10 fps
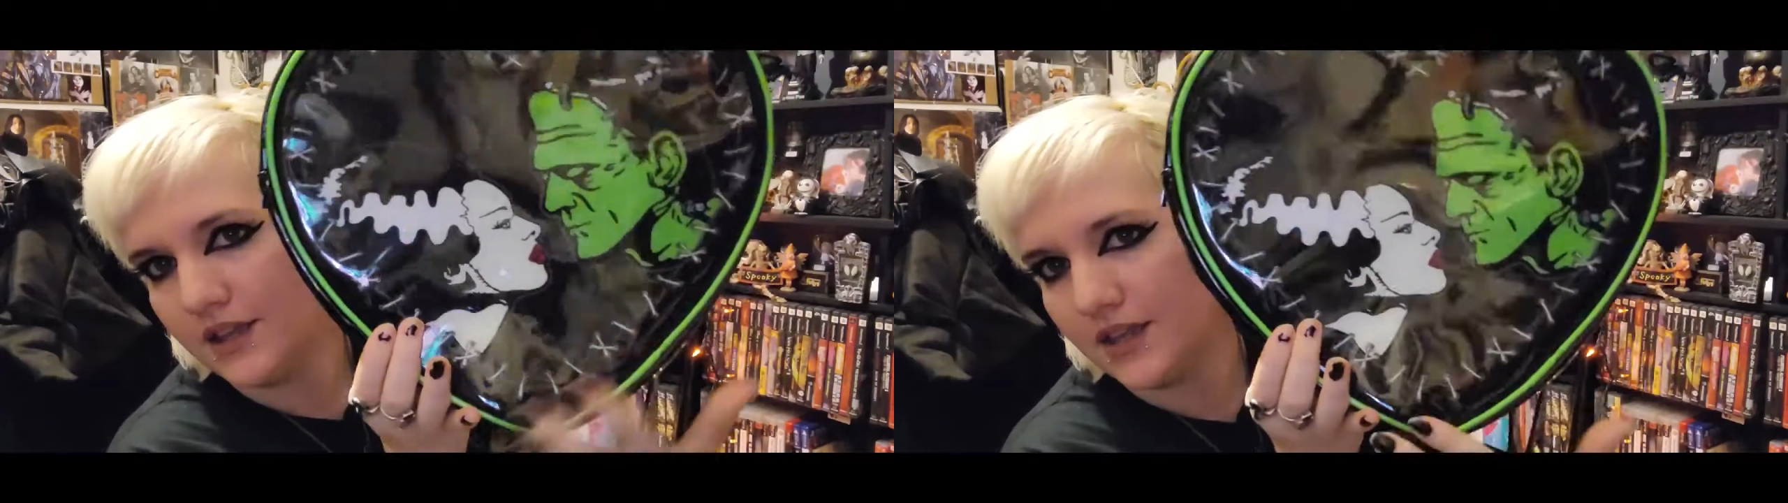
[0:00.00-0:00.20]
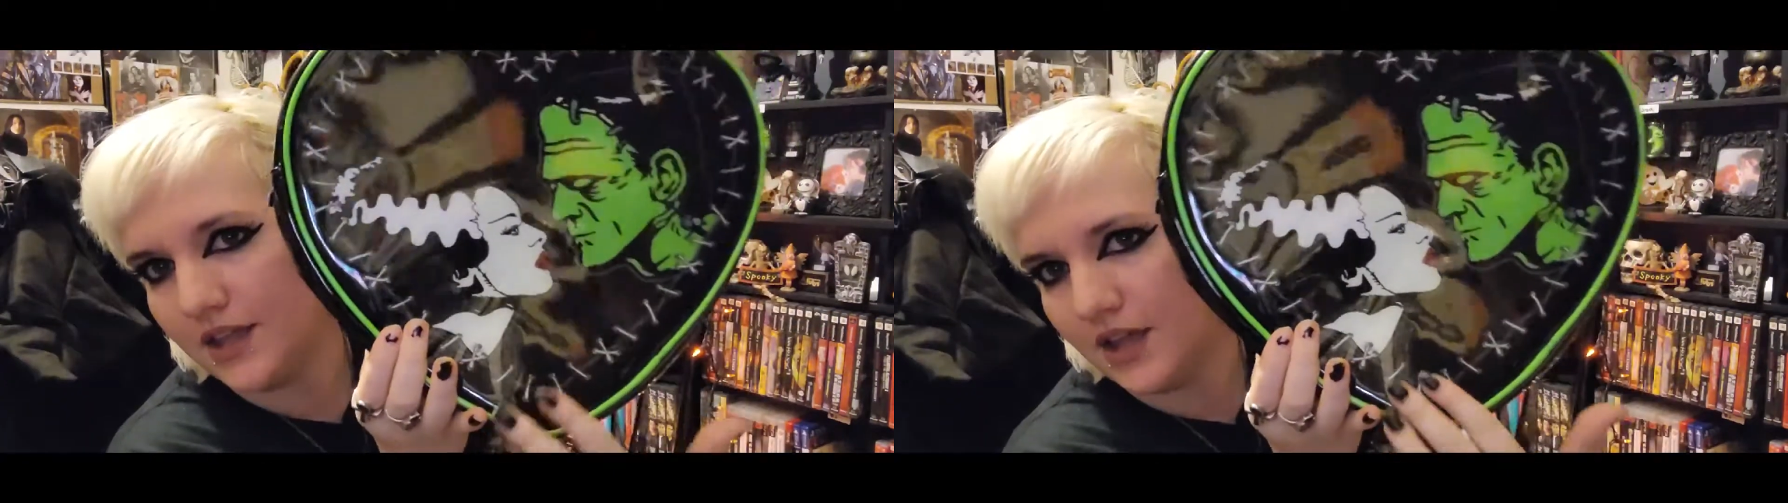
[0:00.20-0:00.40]

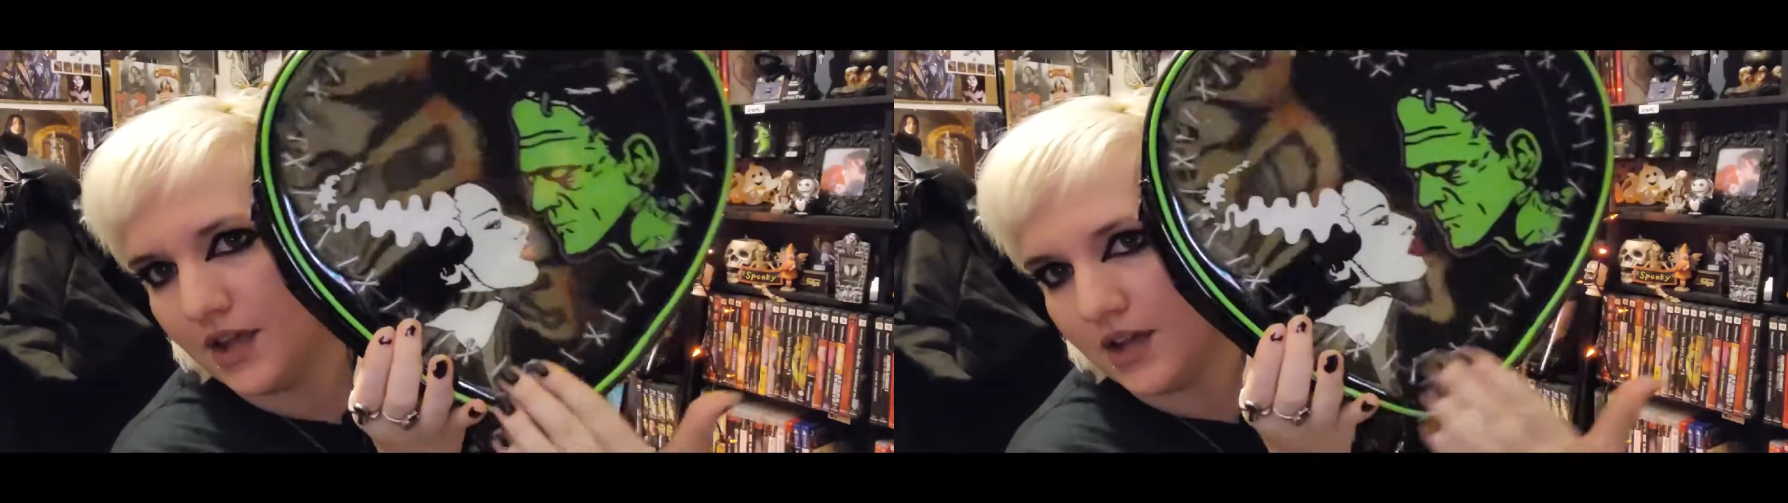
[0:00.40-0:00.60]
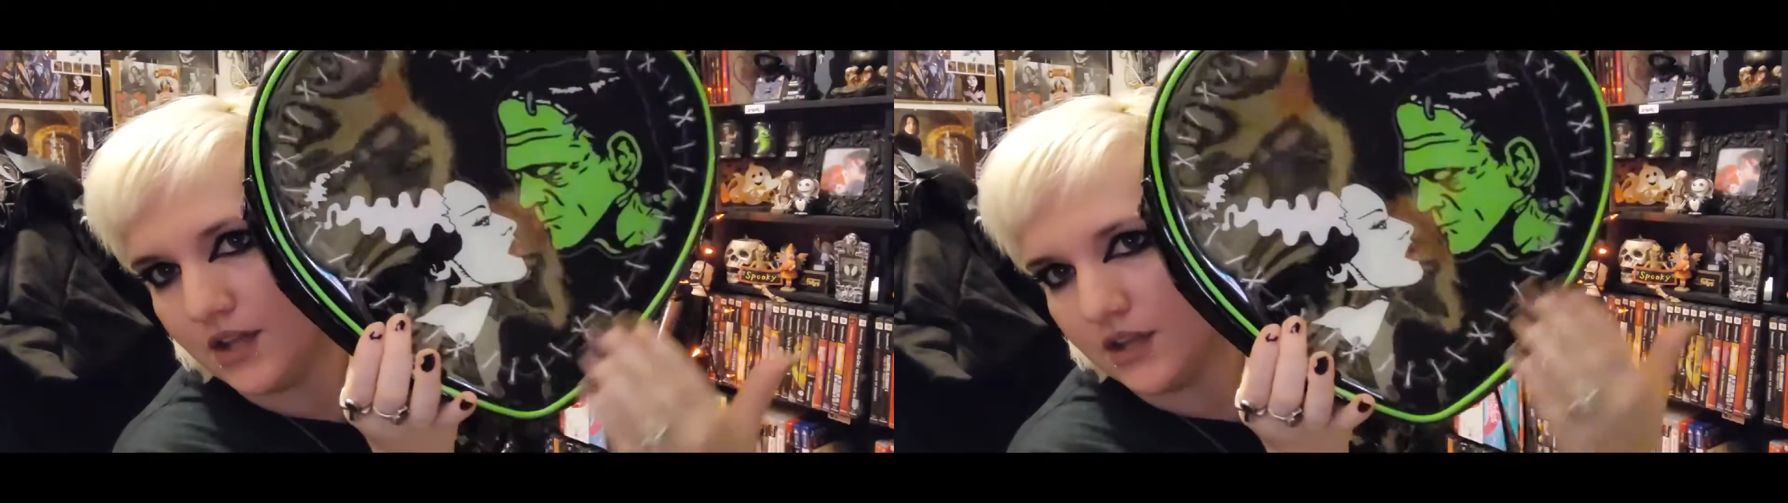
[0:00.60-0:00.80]
It
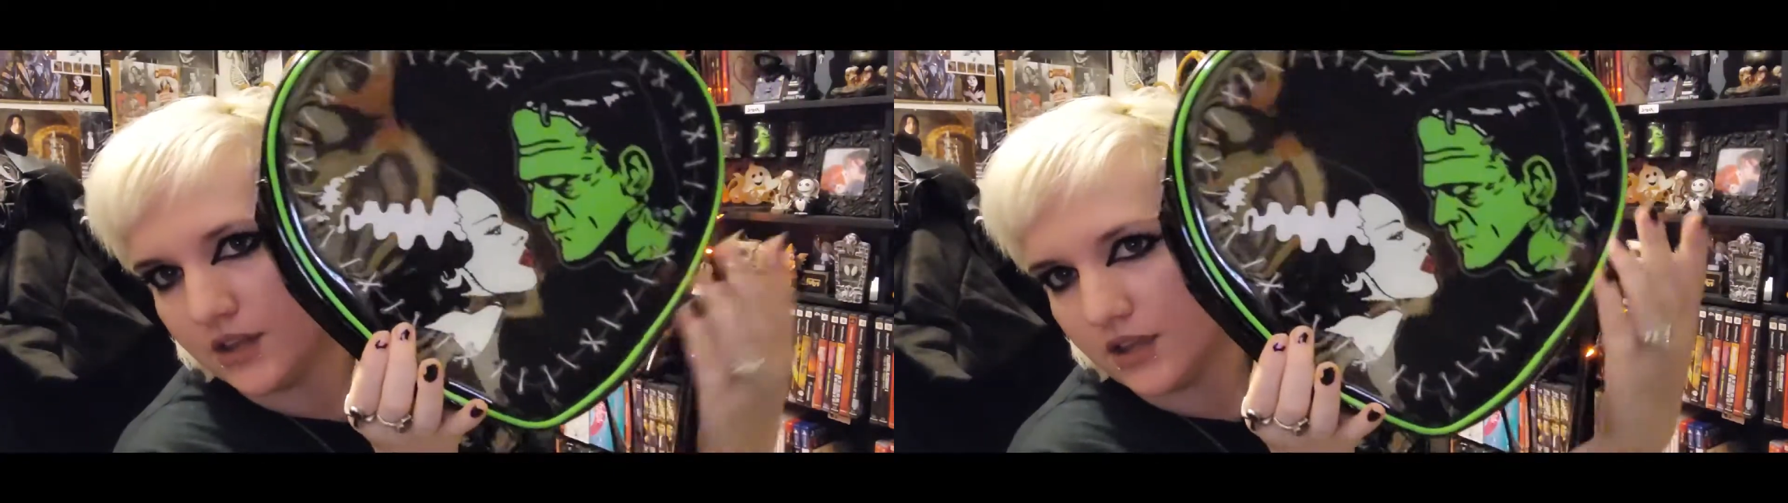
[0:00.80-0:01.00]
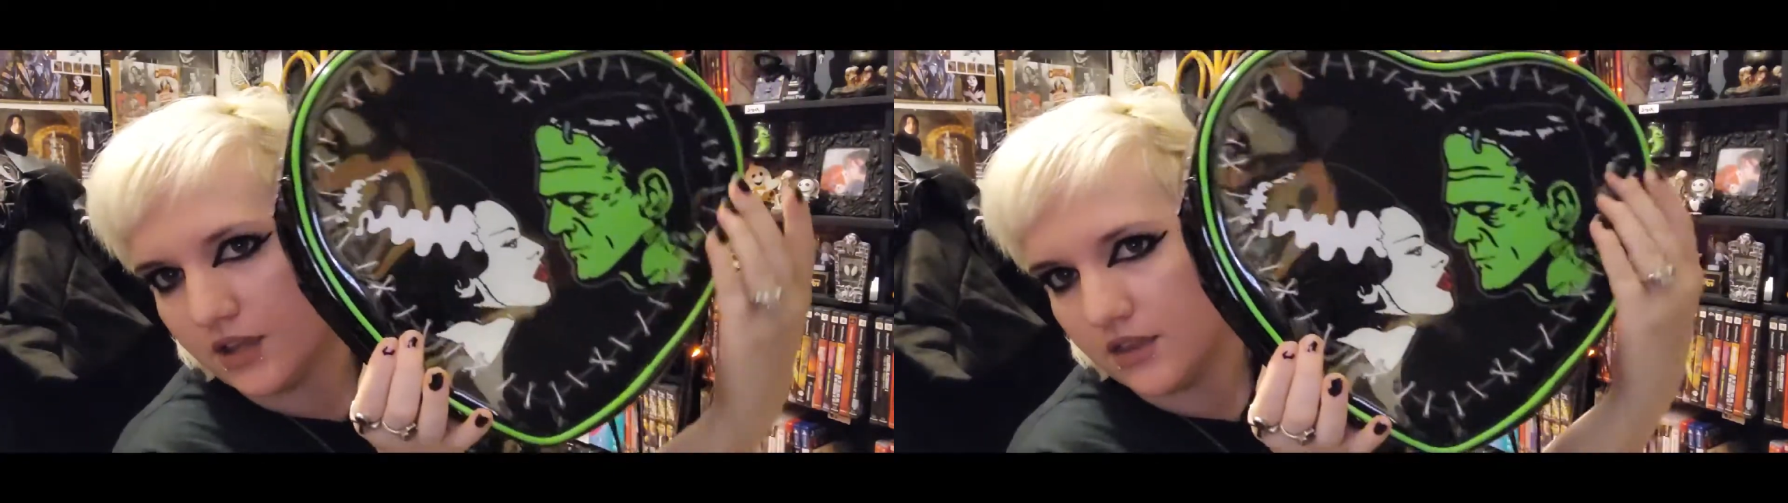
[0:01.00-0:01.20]
has
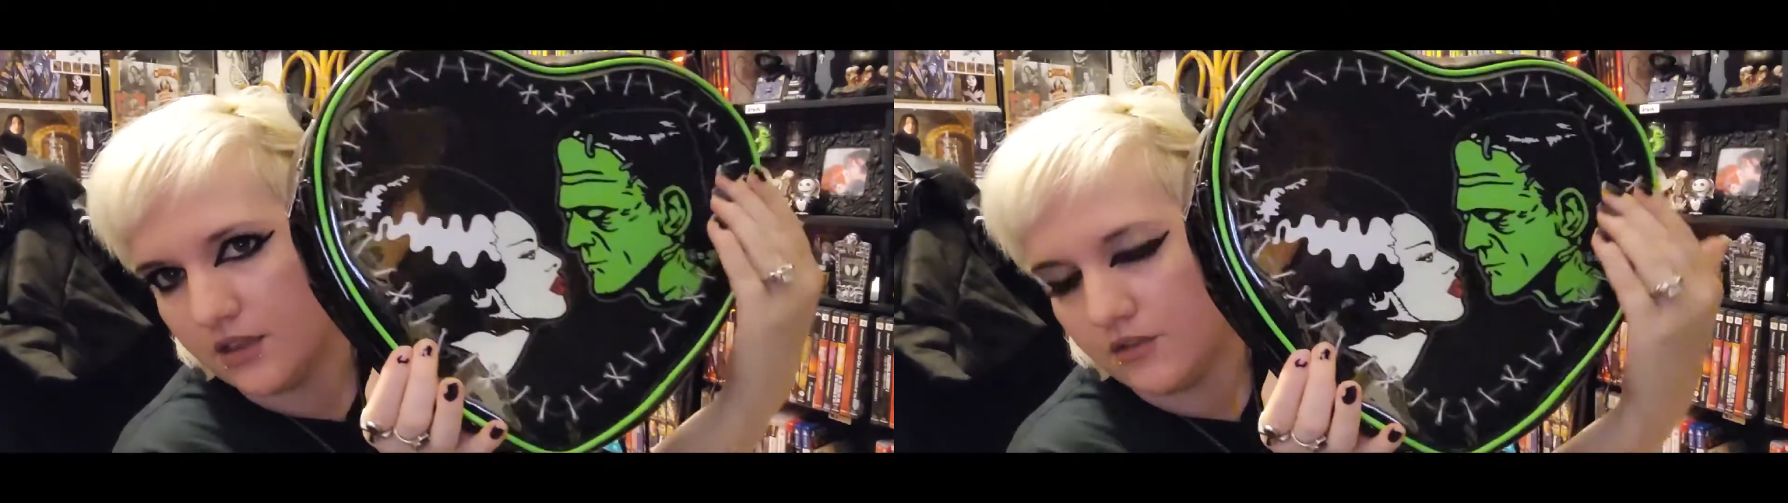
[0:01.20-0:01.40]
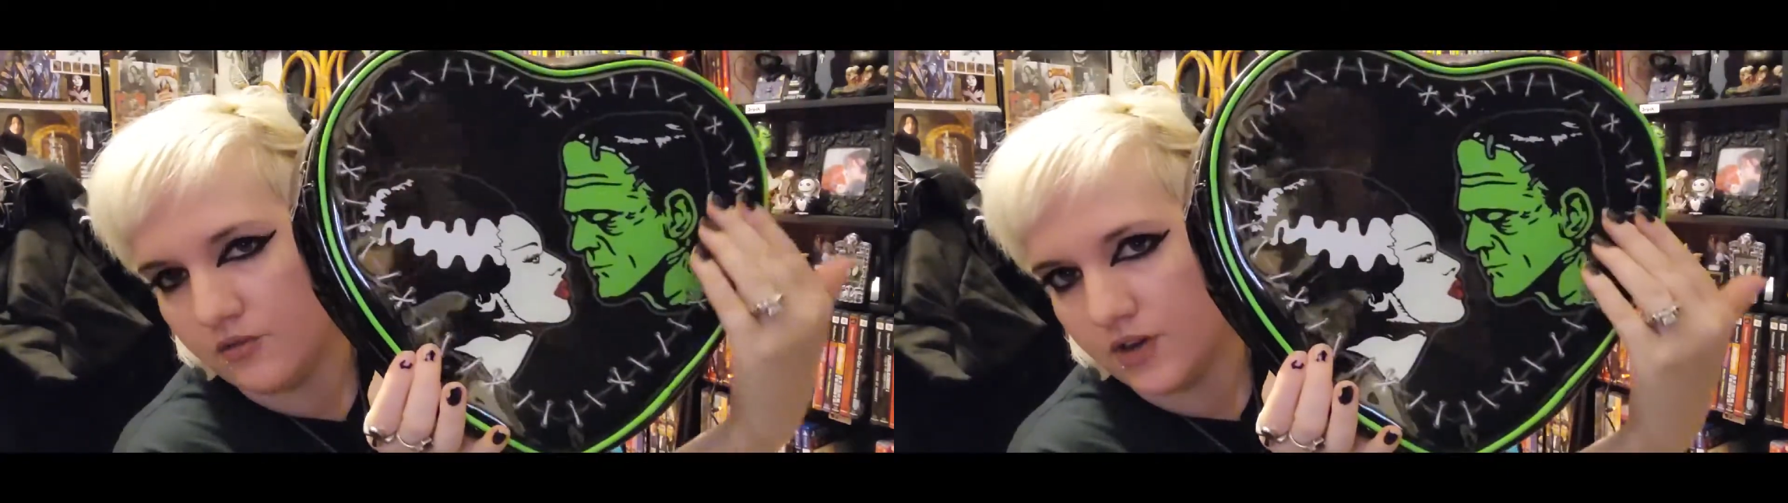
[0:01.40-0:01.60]

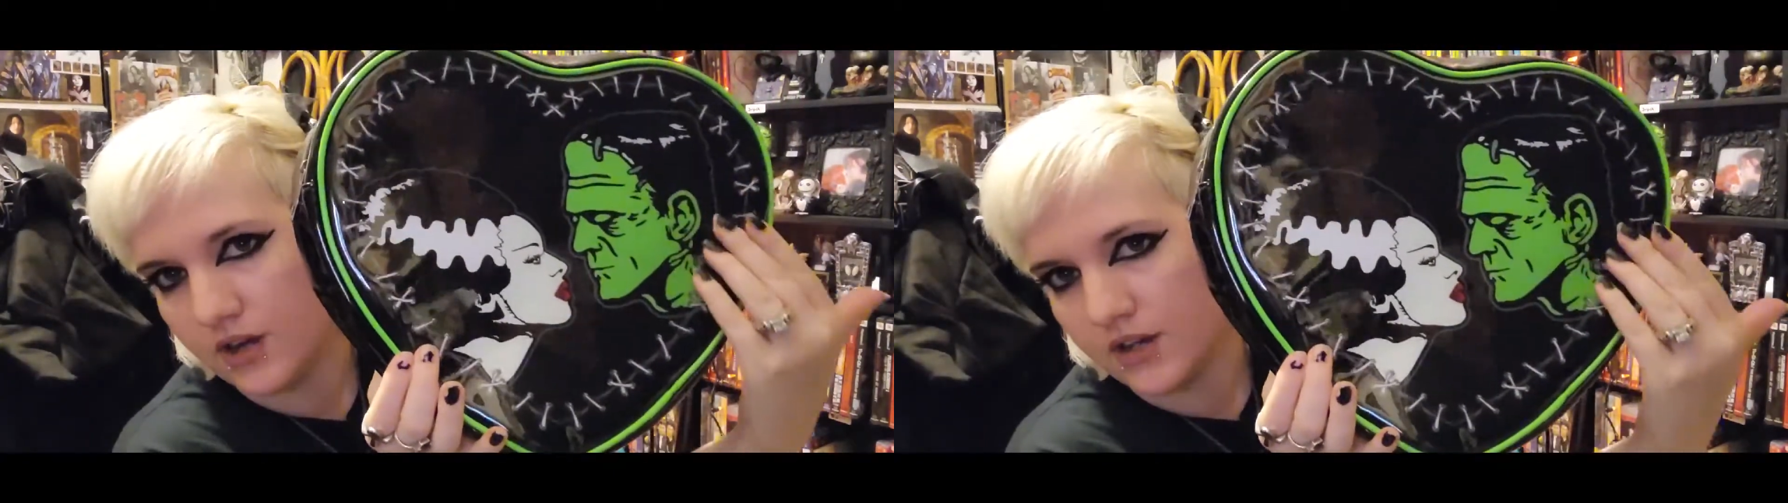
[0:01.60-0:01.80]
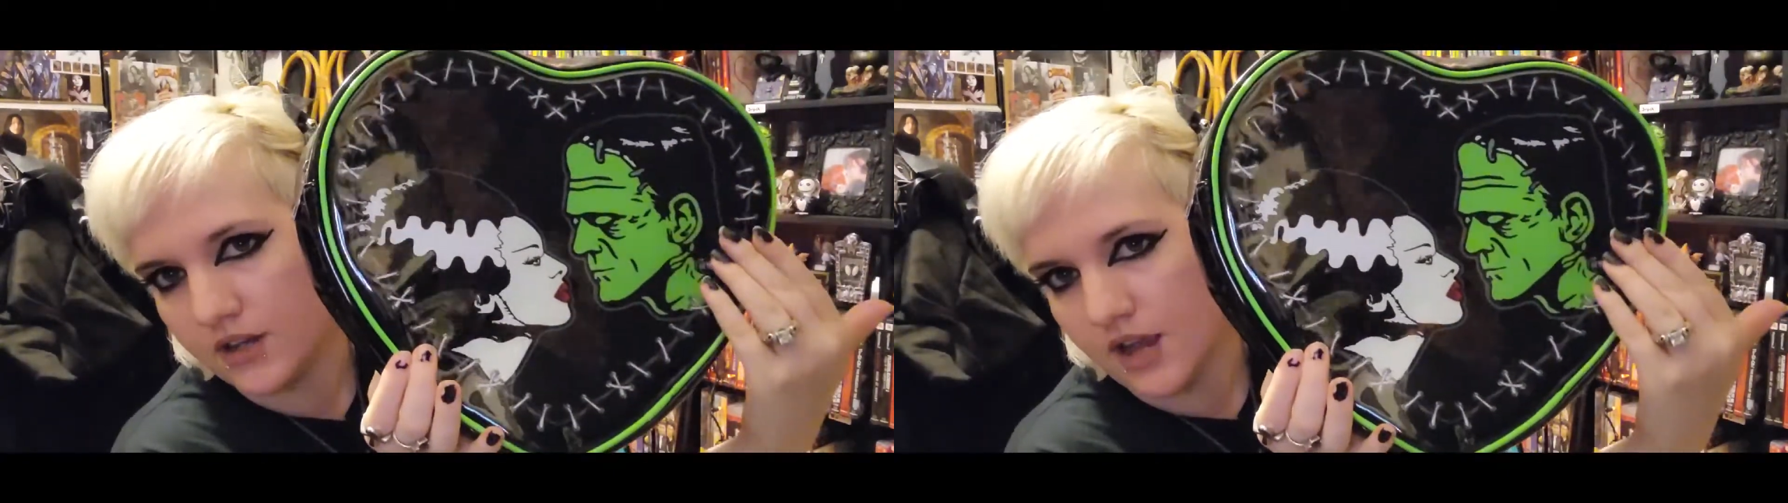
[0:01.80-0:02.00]
the
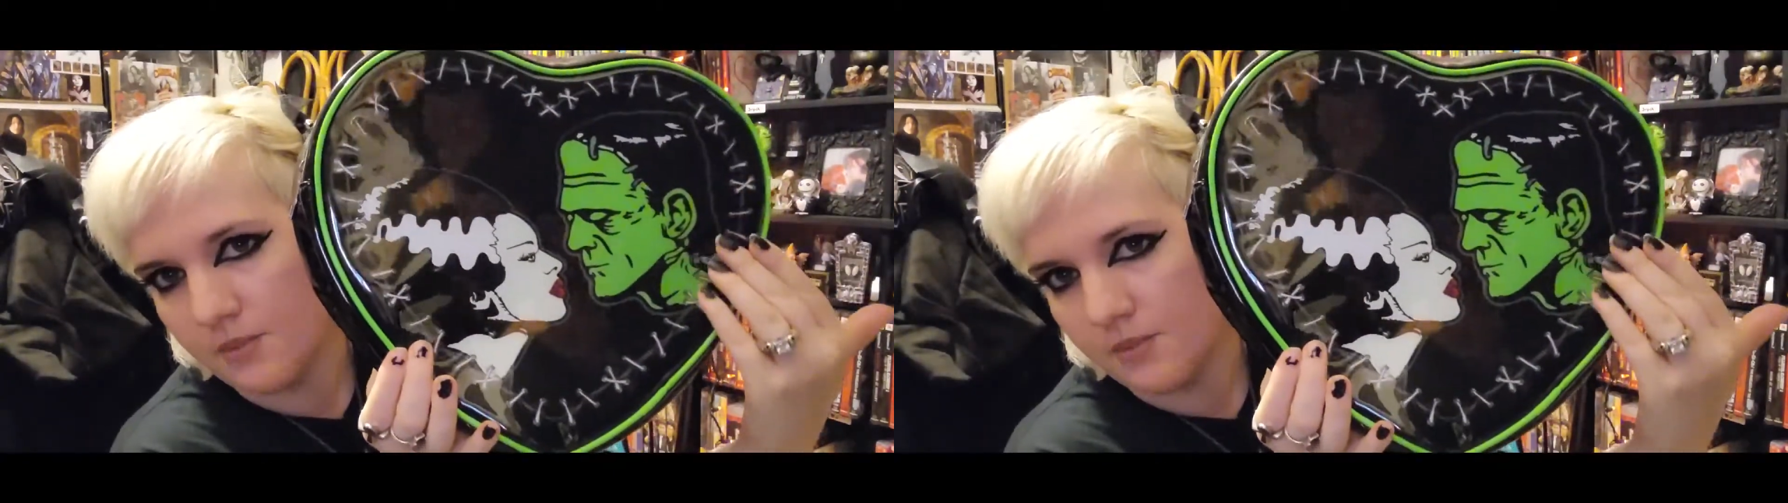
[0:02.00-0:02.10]
Frankenstein